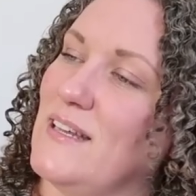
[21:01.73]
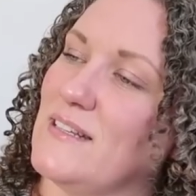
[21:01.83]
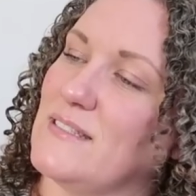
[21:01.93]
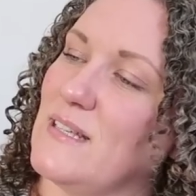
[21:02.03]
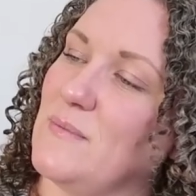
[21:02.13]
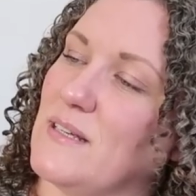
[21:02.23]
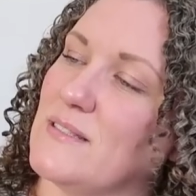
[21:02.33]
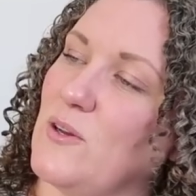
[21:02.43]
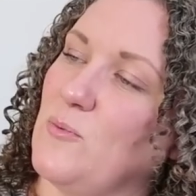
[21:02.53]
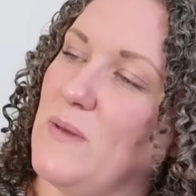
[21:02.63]
There's something
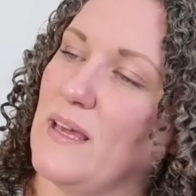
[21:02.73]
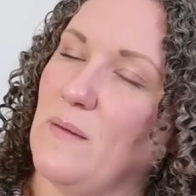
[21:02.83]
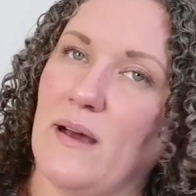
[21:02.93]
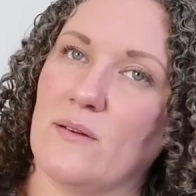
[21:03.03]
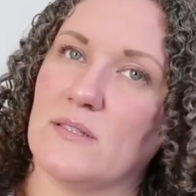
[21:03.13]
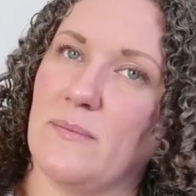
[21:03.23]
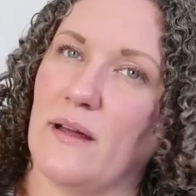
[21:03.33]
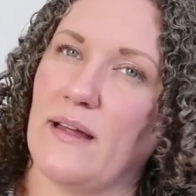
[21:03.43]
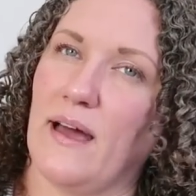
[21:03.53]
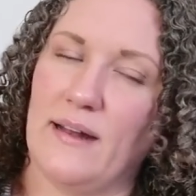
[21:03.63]
so Mickey Mouse
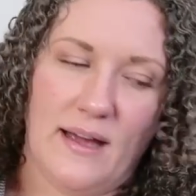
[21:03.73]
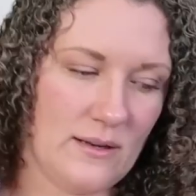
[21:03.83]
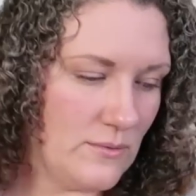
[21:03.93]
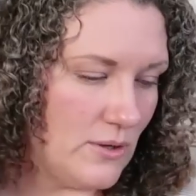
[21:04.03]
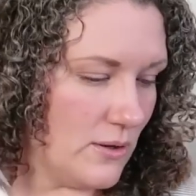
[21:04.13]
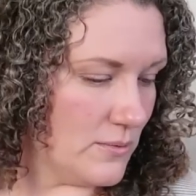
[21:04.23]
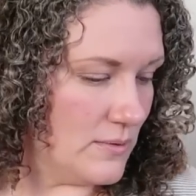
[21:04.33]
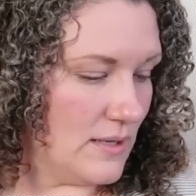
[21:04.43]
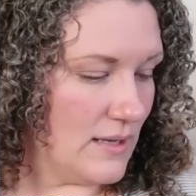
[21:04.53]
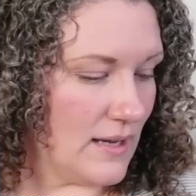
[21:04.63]
about that. I don't know.
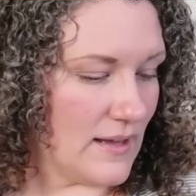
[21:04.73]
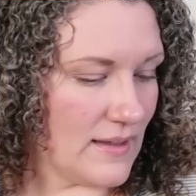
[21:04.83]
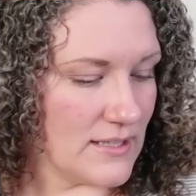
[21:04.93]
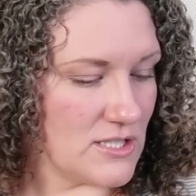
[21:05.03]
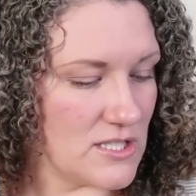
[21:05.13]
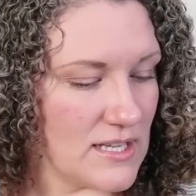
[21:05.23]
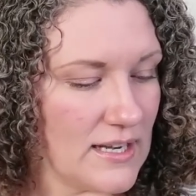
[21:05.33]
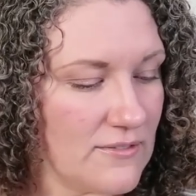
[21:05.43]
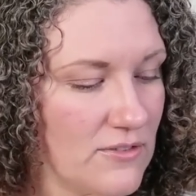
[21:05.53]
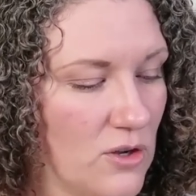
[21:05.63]
I think it's just
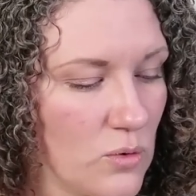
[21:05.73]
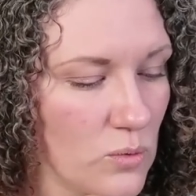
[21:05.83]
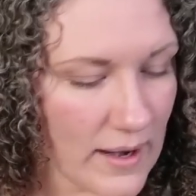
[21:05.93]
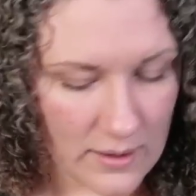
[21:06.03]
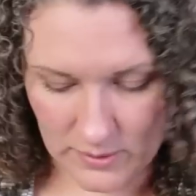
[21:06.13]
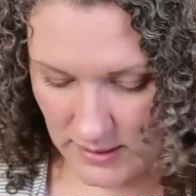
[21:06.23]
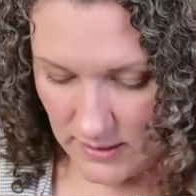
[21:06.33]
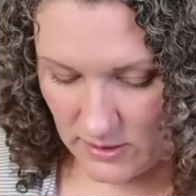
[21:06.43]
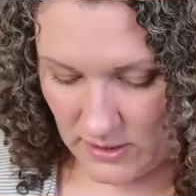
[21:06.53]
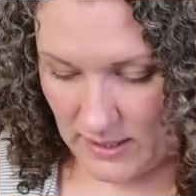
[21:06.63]
kind of
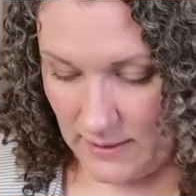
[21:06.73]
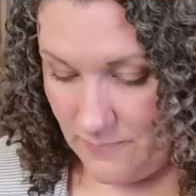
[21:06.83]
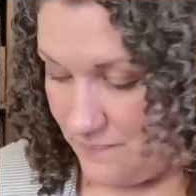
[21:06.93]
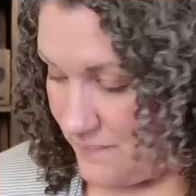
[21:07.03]
rounded looking.